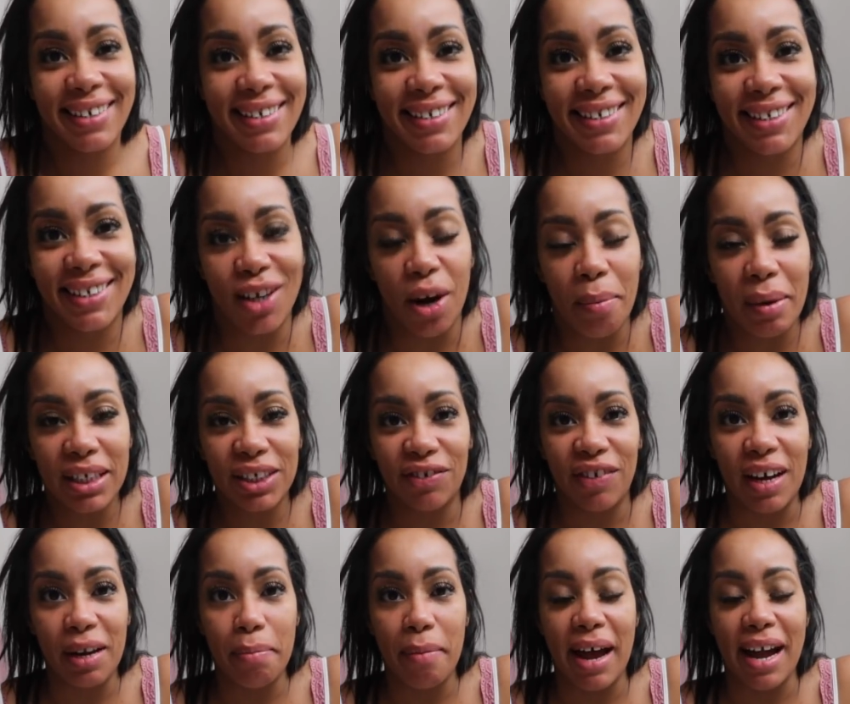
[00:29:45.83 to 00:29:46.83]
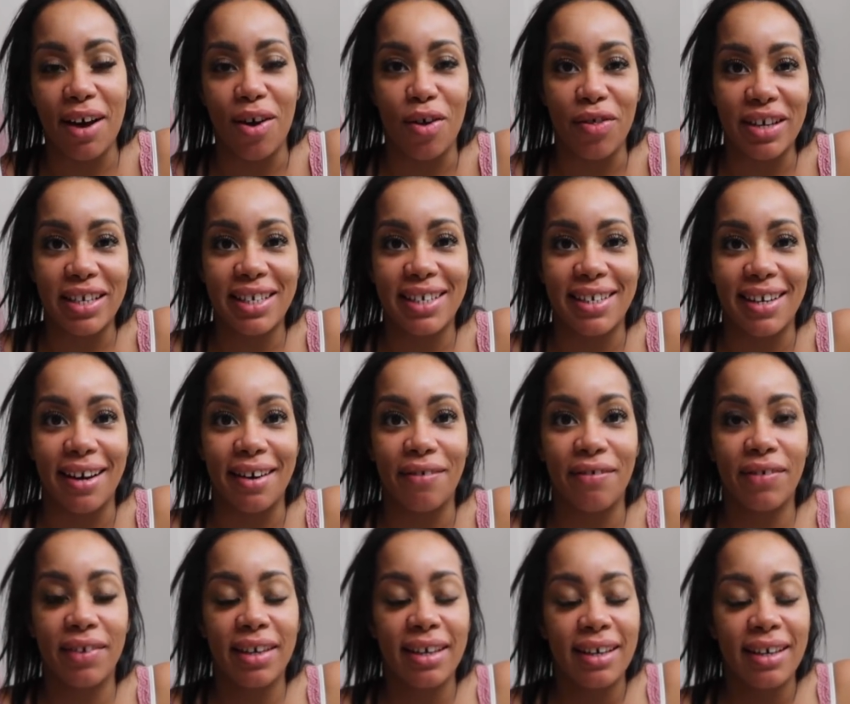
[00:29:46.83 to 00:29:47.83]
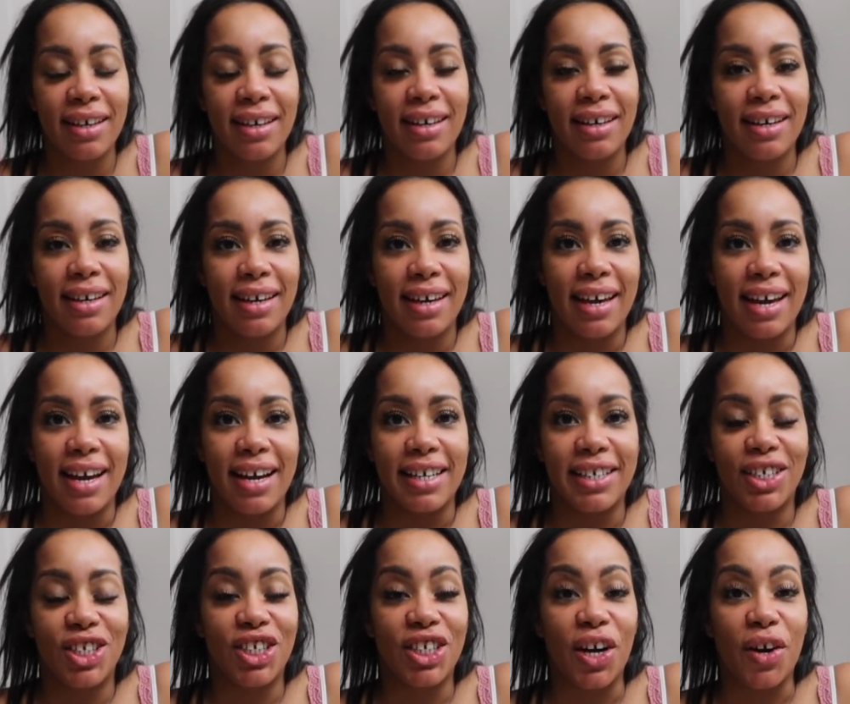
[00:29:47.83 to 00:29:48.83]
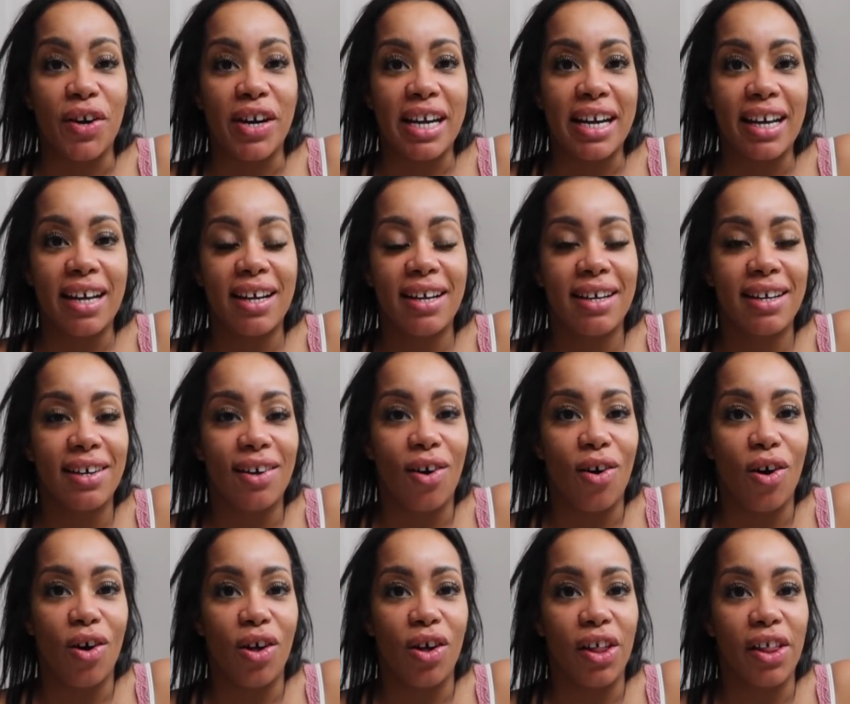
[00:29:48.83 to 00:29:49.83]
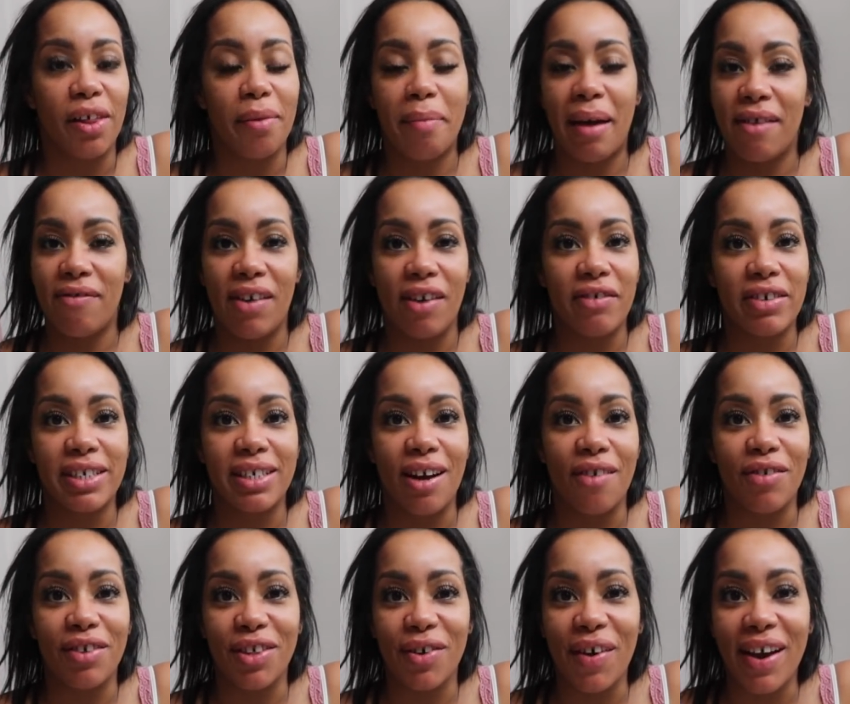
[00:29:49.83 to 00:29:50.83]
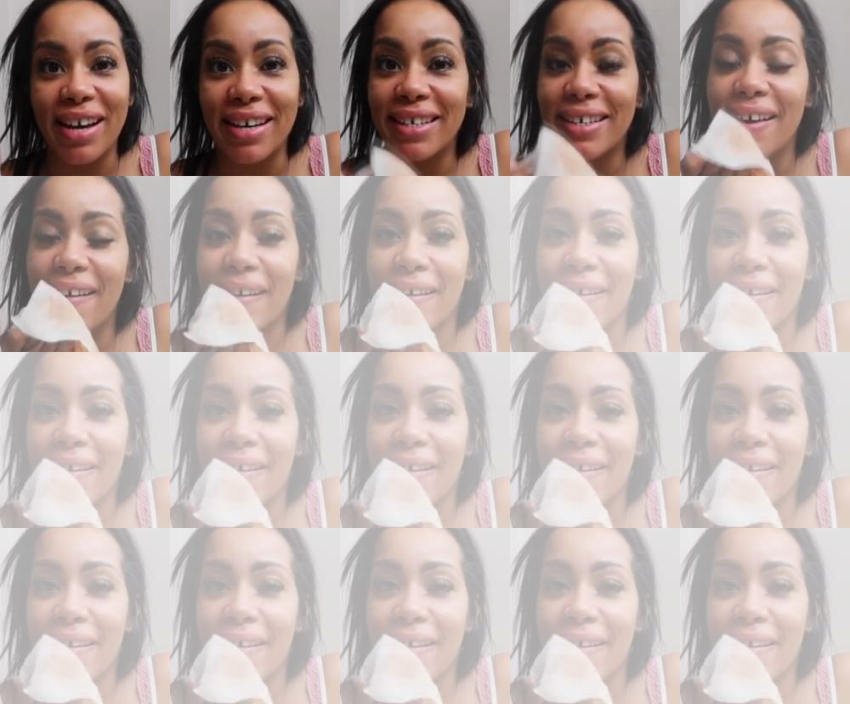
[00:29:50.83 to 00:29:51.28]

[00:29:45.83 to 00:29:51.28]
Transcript: So much fun buying all this stuff and sharing all of my favorite stuff with you guys.